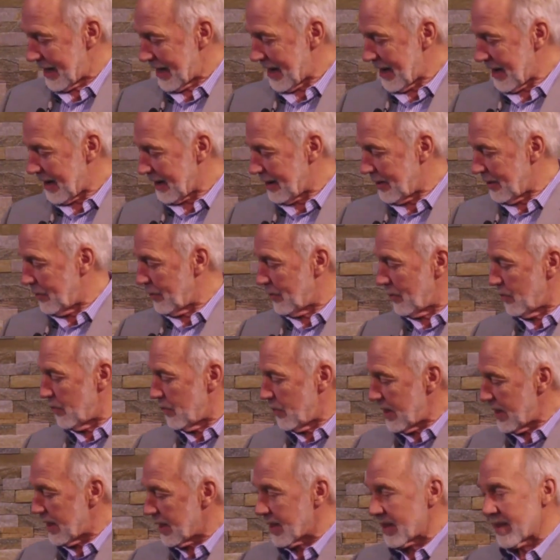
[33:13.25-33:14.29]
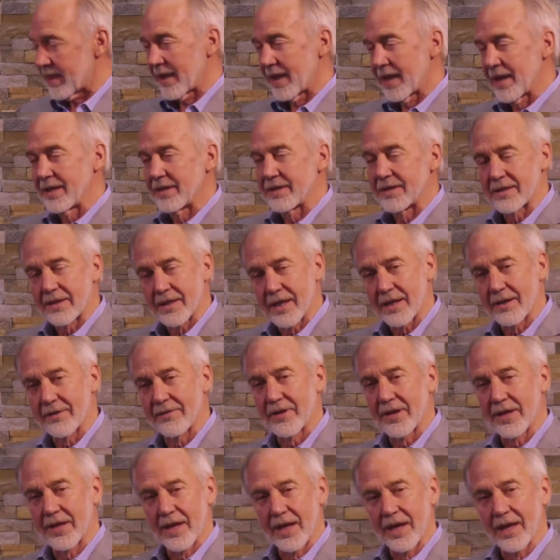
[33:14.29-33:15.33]
I go with instead of
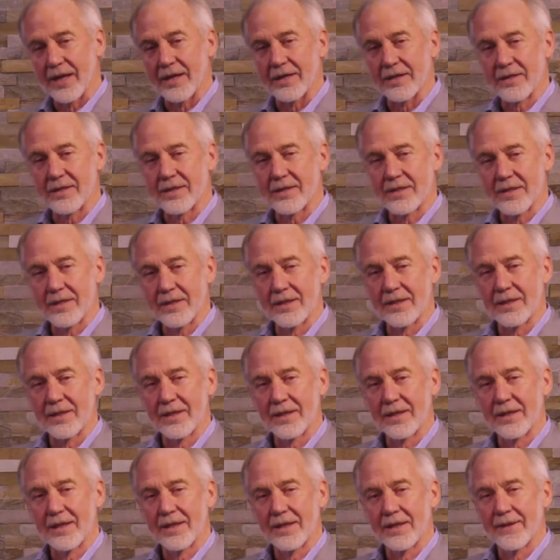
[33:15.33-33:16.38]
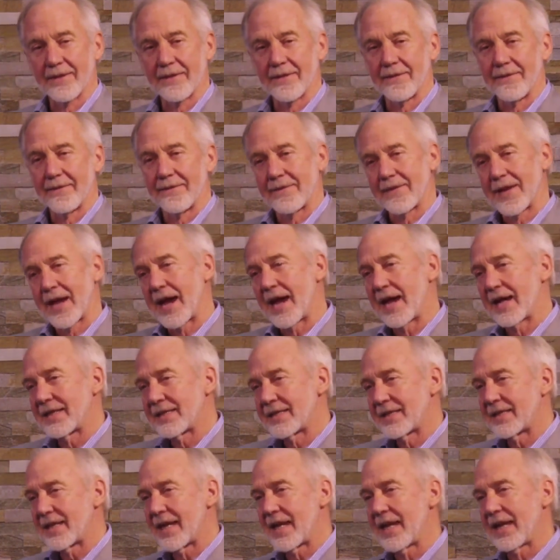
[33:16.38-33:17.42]
against. I
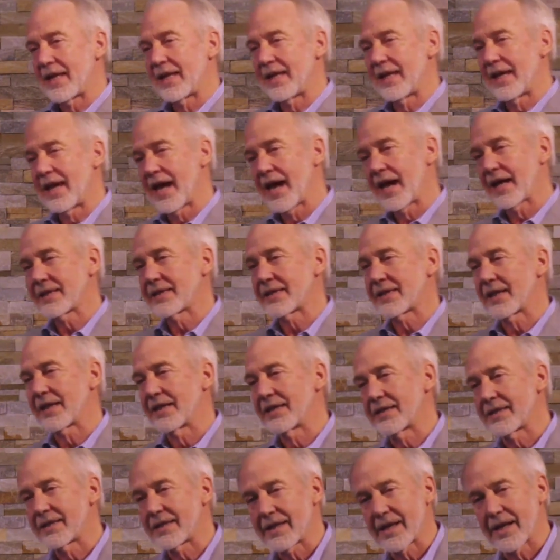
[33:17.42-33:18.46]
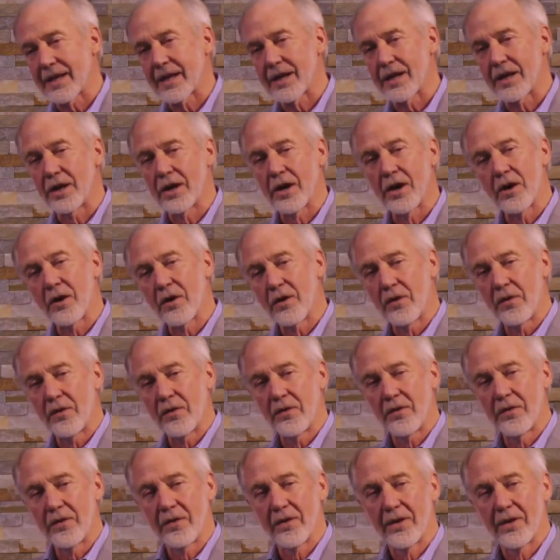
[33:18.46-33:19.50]
say yes instead of no.